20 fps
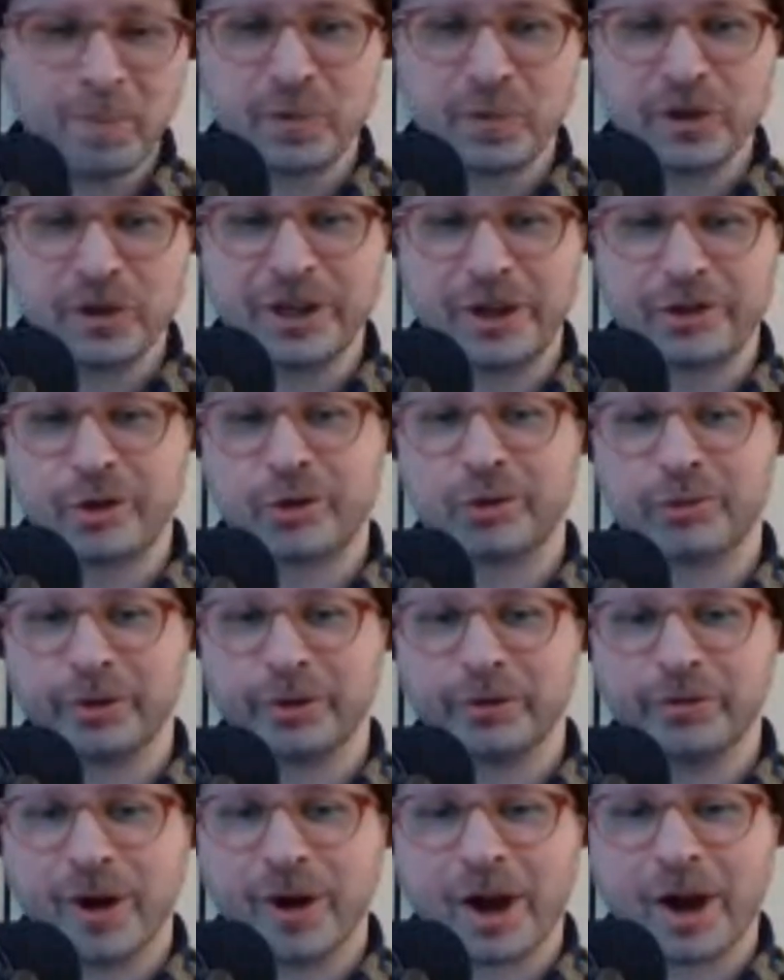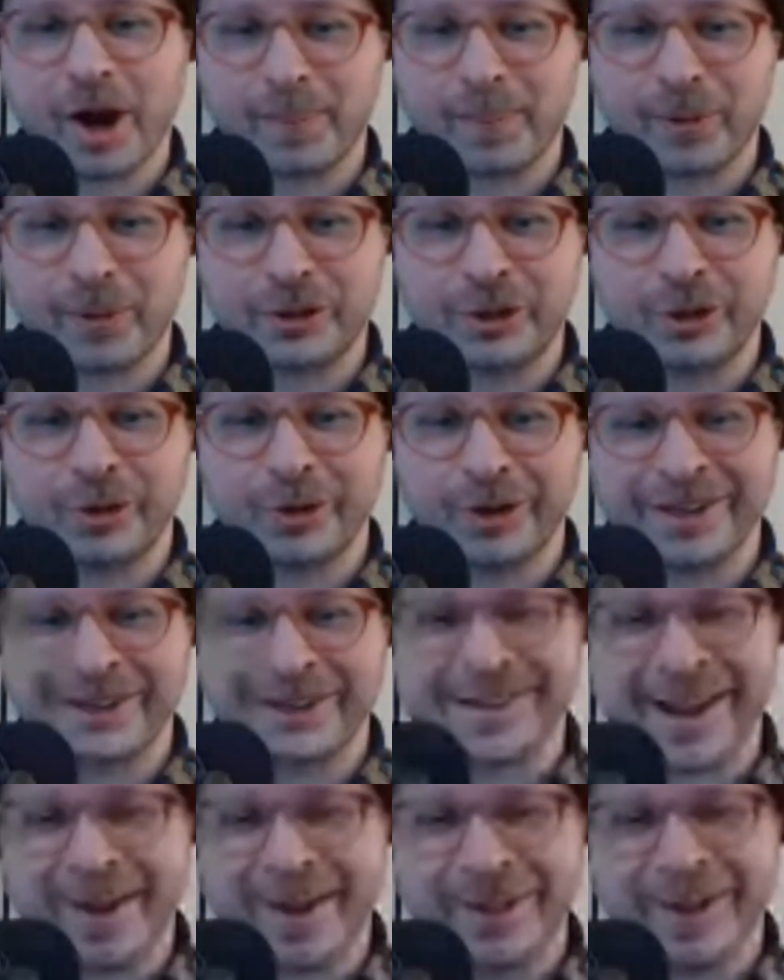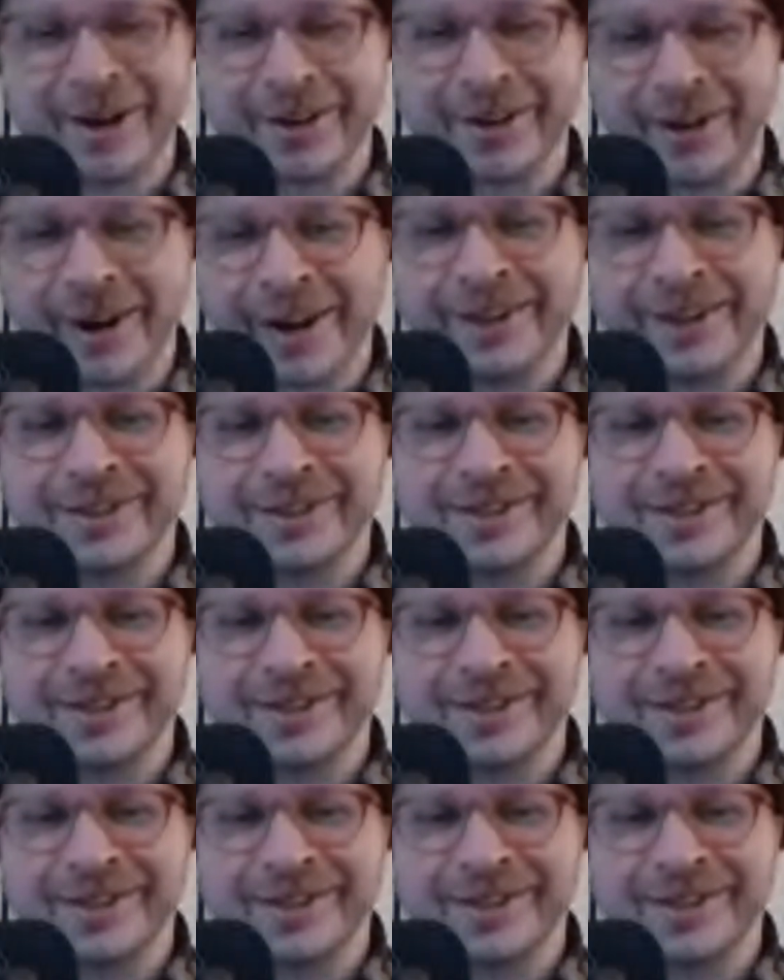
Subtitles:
potential refi opportunities out there, right?